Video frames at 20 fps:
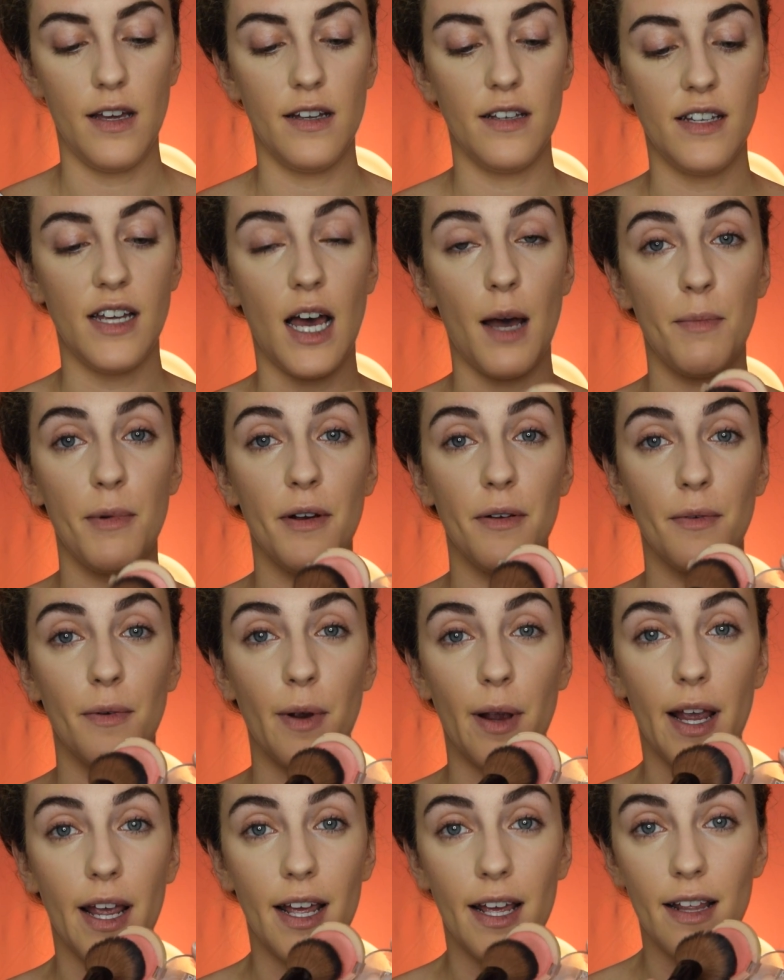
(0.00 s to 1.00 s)
tap it
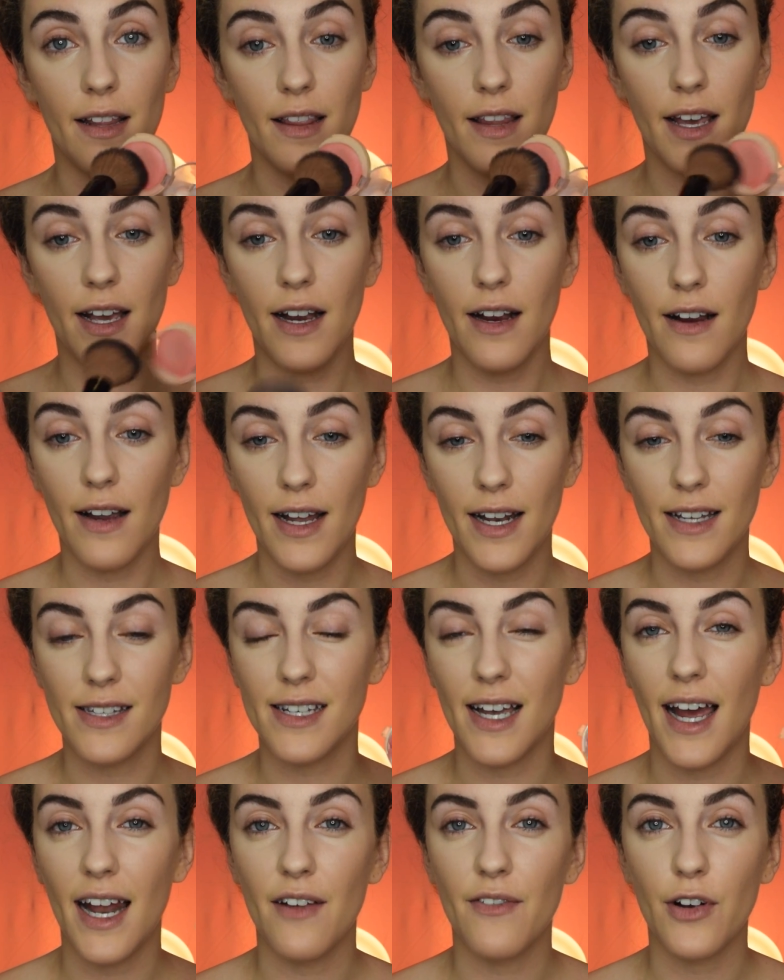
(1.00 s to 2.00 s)
right in there, and it's
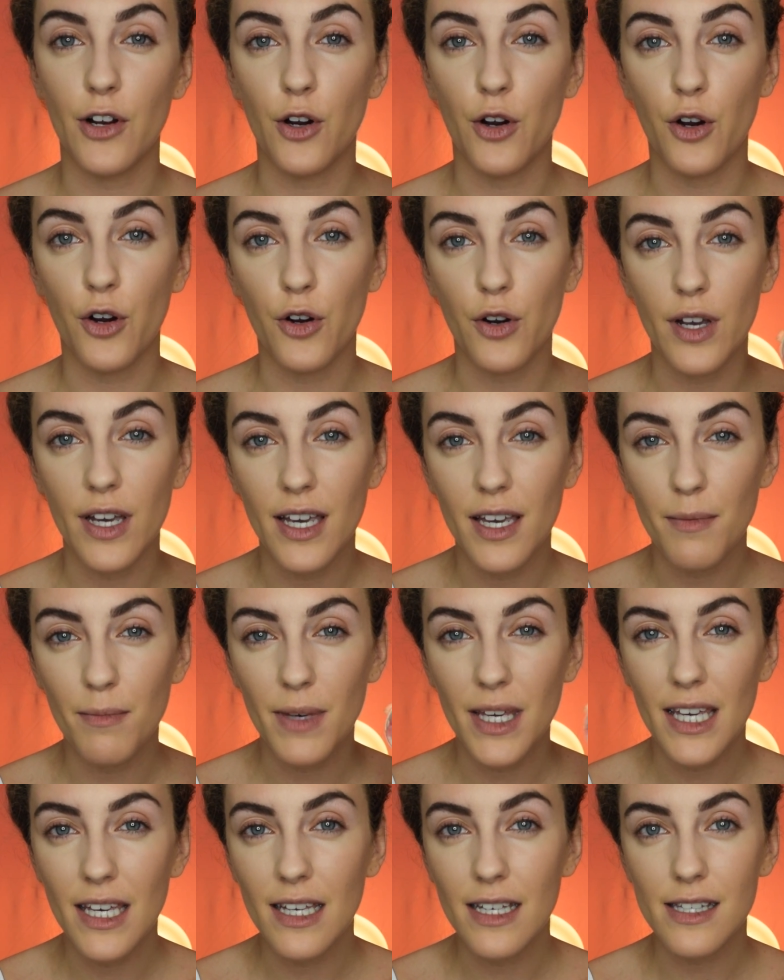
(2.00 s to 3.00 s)
kind of a
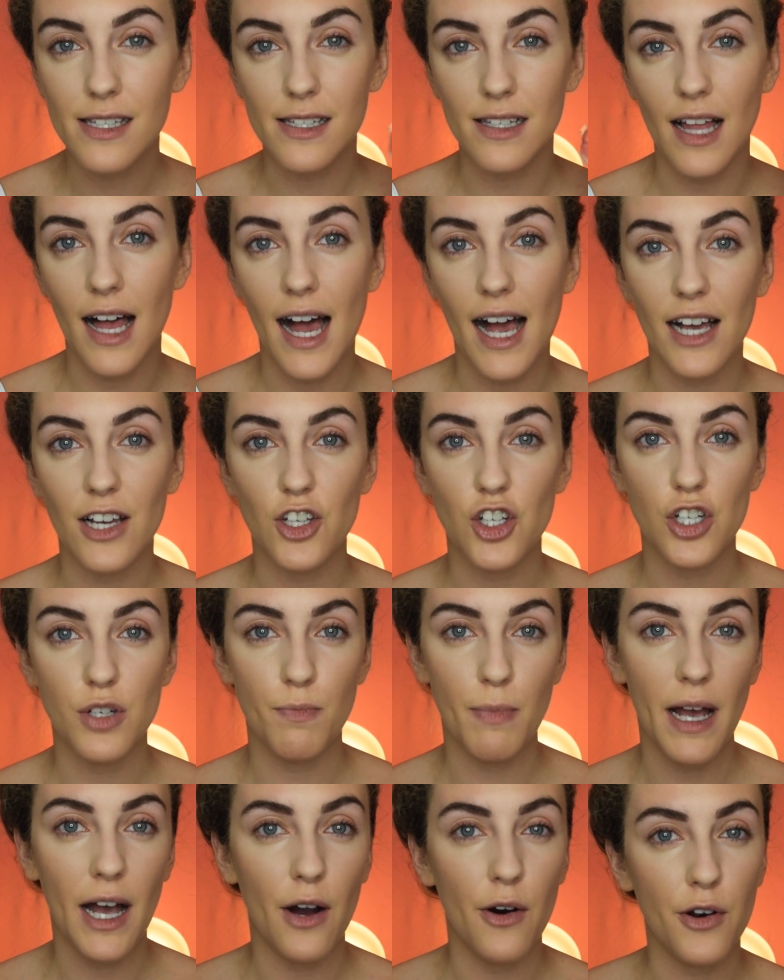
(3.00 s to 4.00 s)
creamy slash
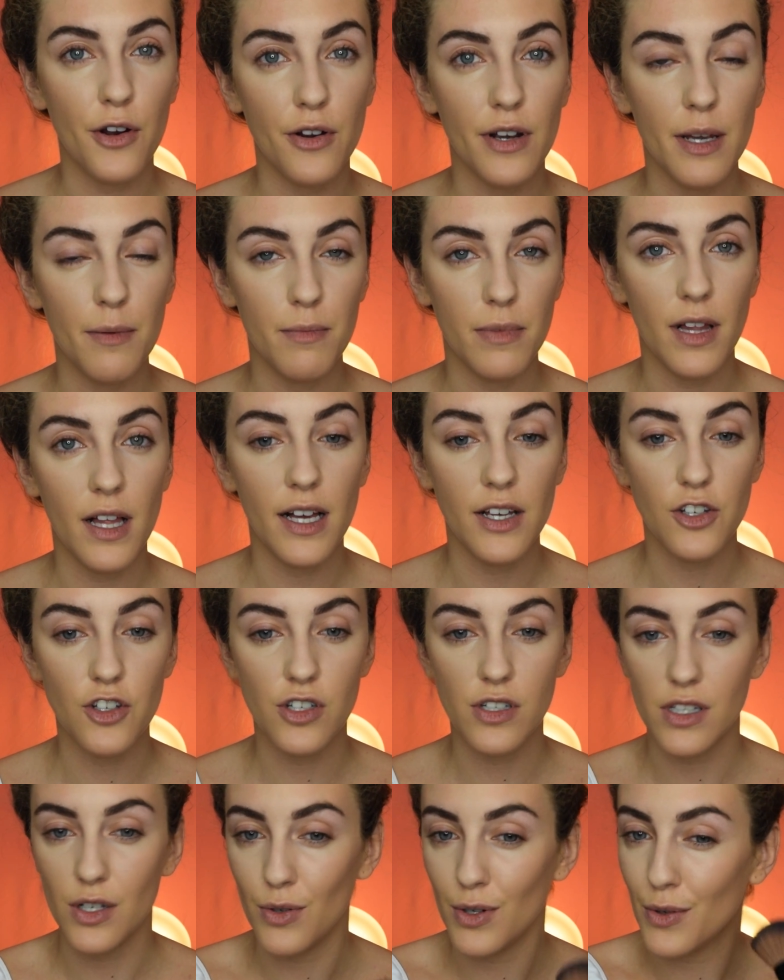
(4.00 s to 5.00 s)
powdery blush,
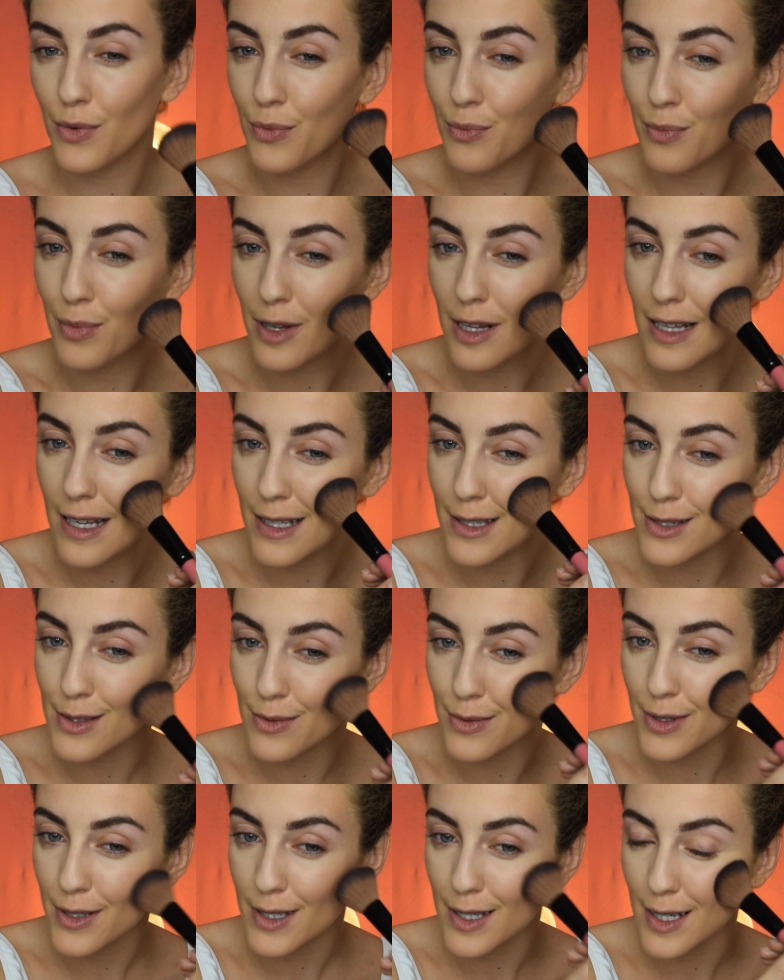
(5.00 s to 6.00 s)
so it blends
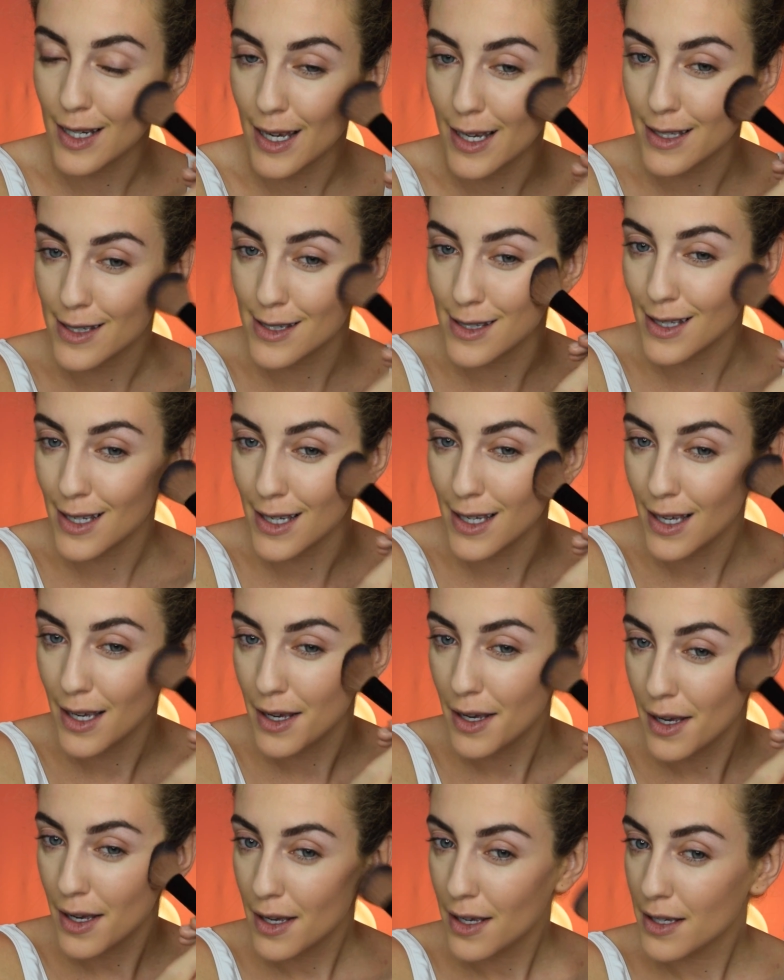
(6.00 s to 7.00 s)
really nicely,
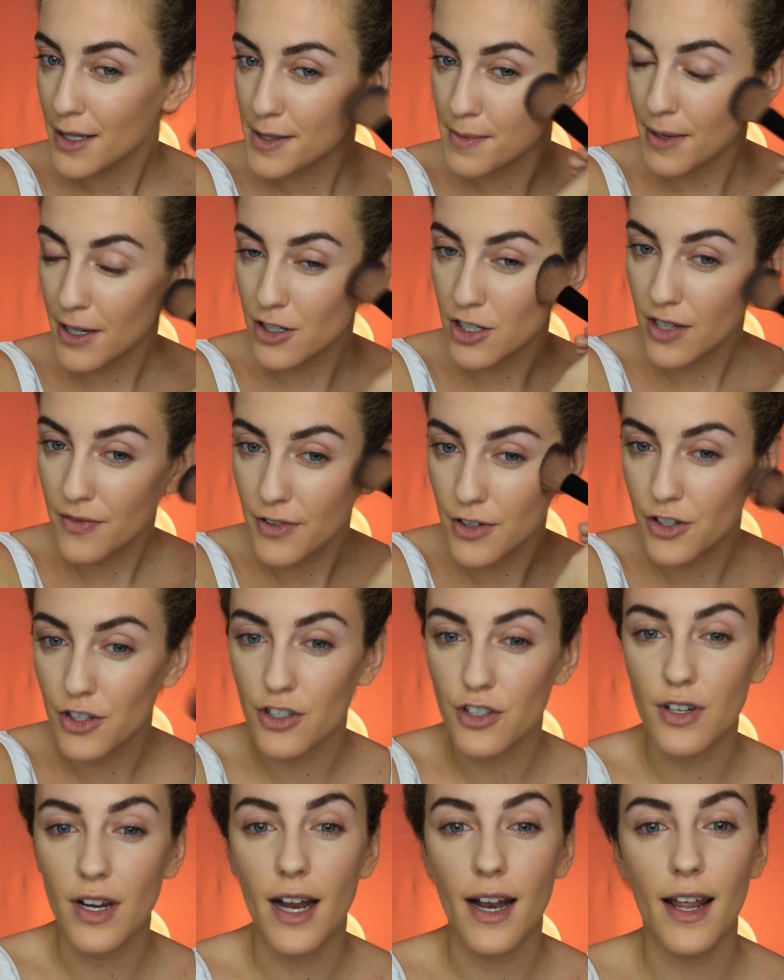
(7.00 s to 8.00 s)
especially if you're
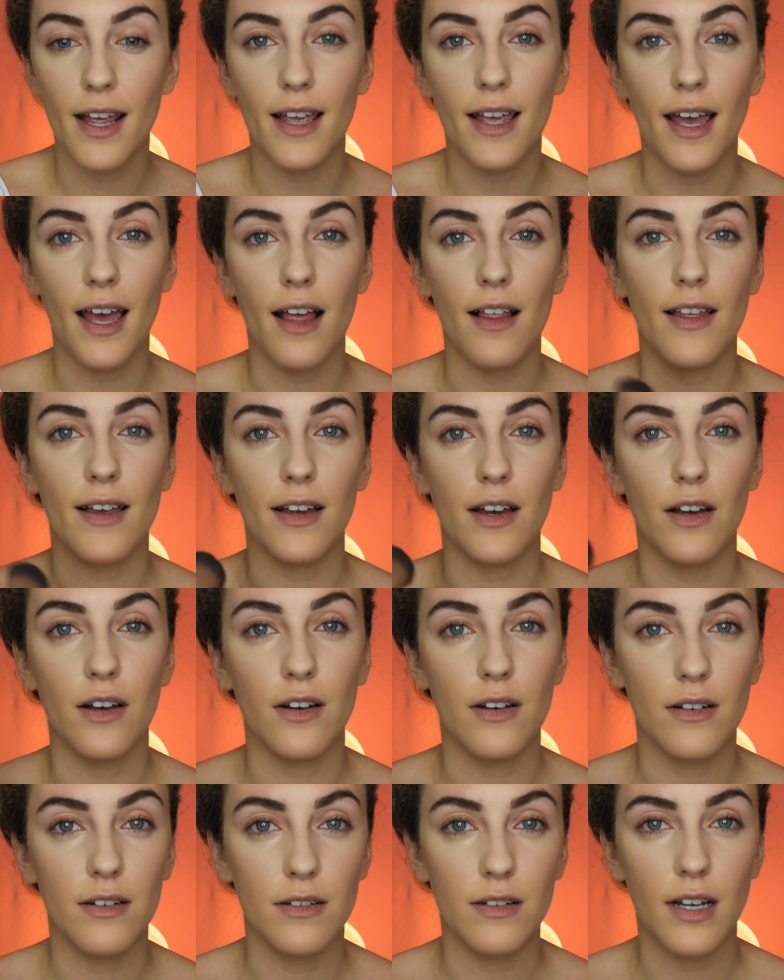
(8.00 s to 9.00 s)
just trying to get like a
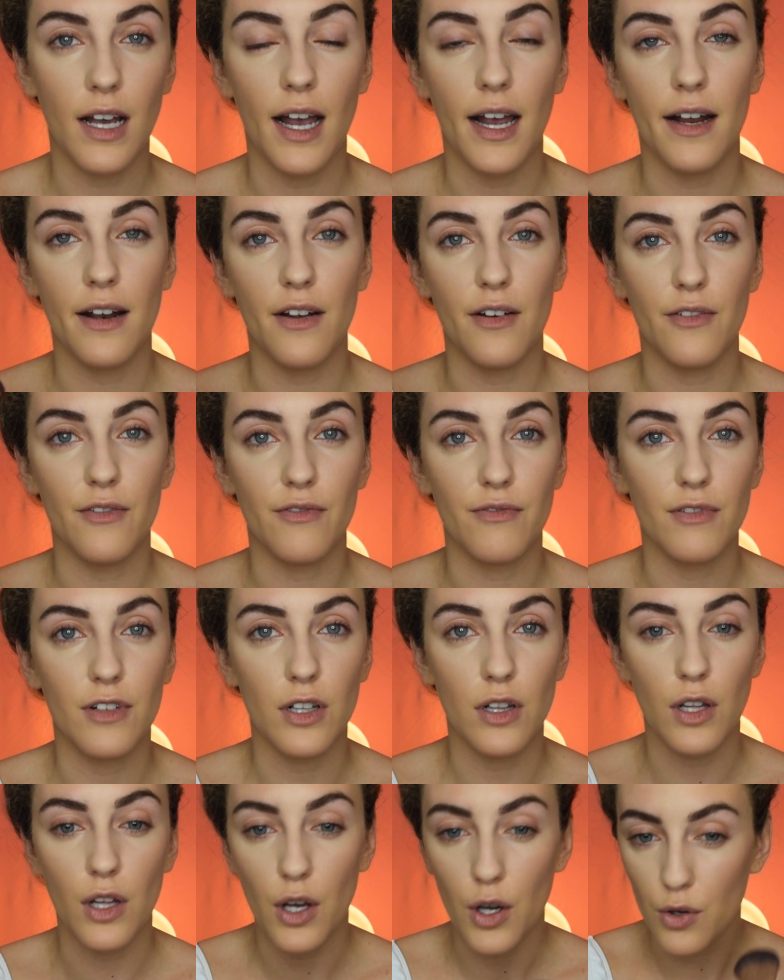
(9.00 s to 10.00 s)
kind of
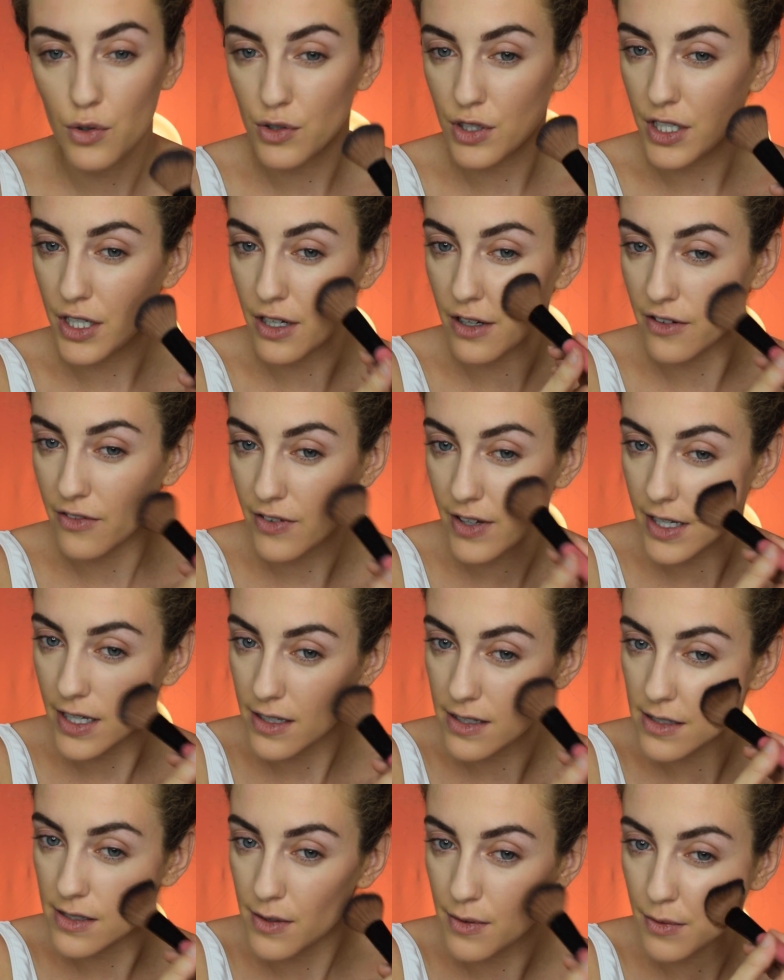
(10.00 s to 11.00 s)
glow to your
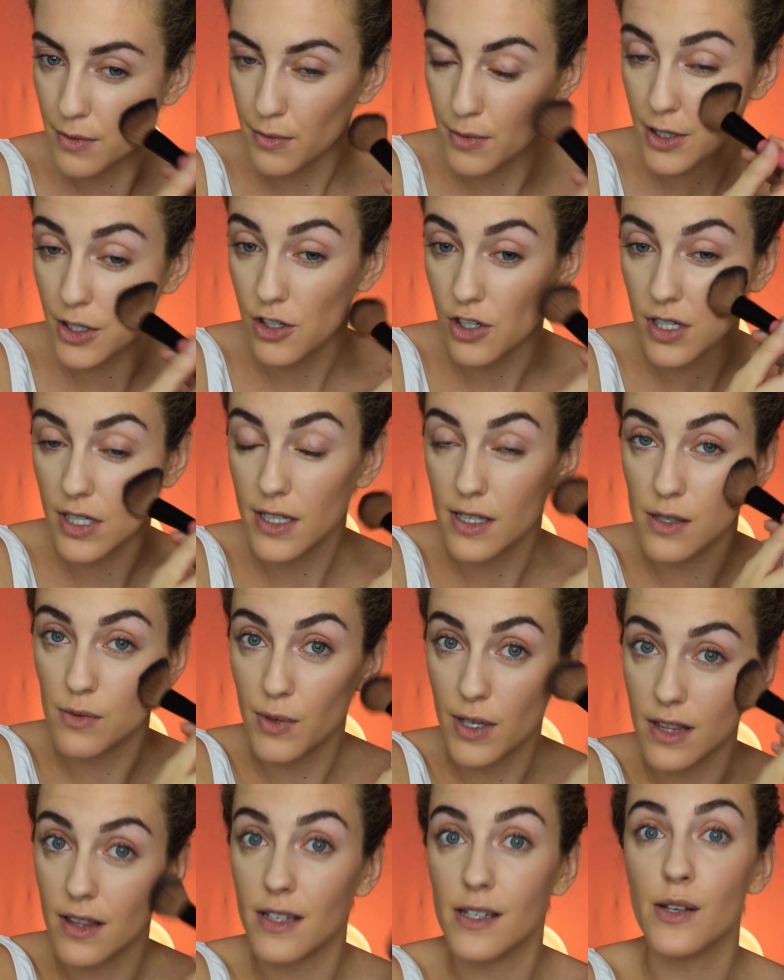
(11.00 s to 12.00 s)
face, which is
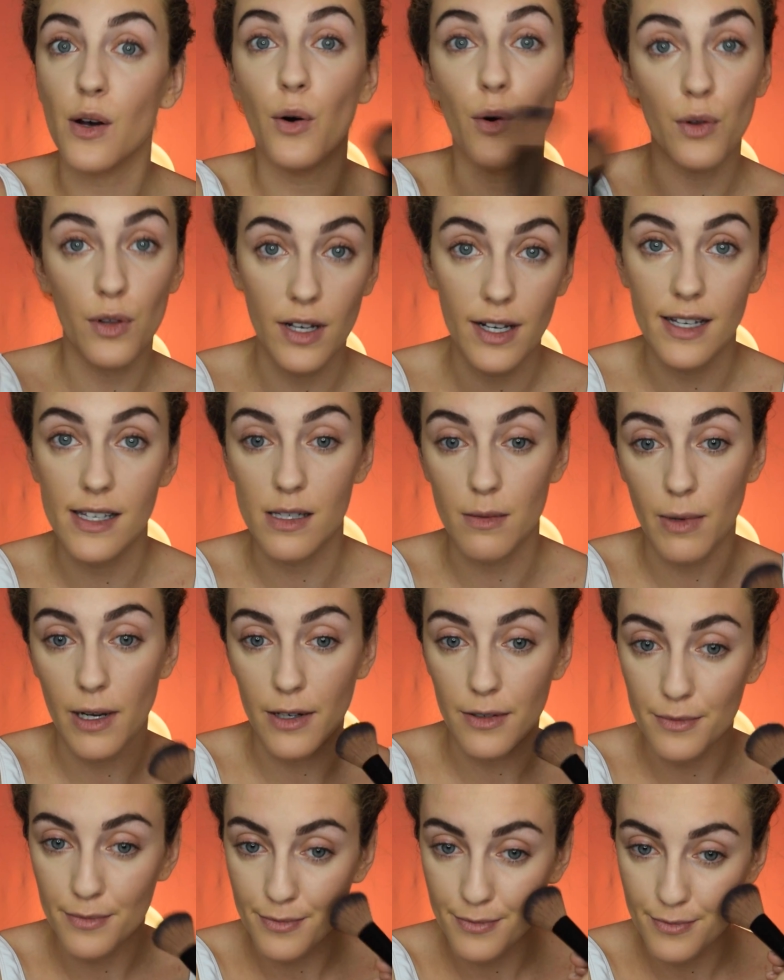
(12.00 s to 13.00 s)
what this whole look is about.